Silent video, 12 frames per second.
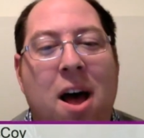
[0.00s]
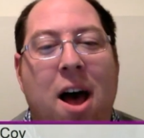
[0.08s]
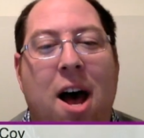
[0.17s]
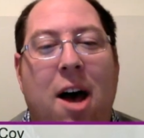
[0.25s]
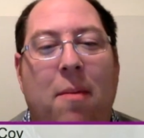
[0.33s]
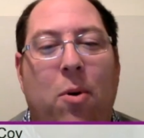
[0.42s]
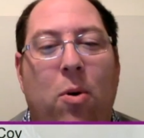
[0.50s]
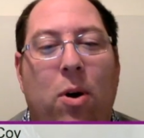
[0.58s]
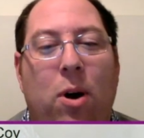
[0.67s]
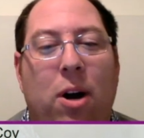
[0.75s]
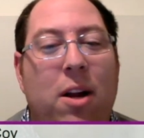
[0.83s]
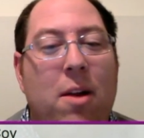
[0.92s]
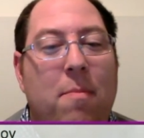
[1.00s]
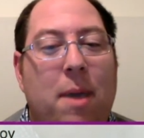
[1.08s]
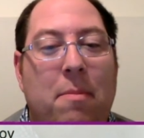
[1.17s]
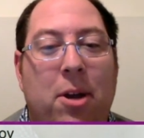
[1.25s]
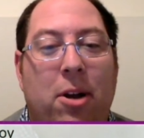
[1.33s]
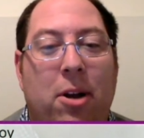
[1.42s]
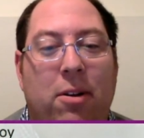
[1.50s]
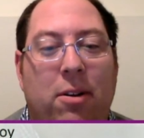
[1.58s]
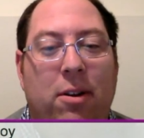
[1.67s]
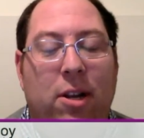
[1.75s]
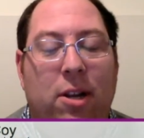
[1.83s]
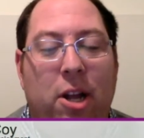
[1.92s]
or maybe you're
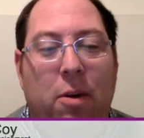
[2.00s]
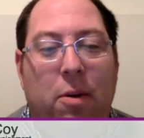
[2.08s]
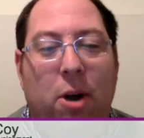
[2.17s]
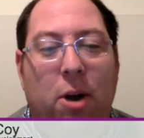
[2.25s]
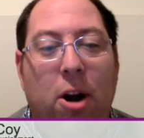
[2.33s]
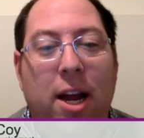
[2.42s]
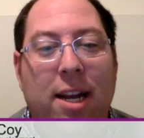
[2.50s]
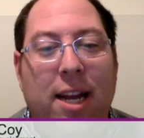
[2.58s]
hurrying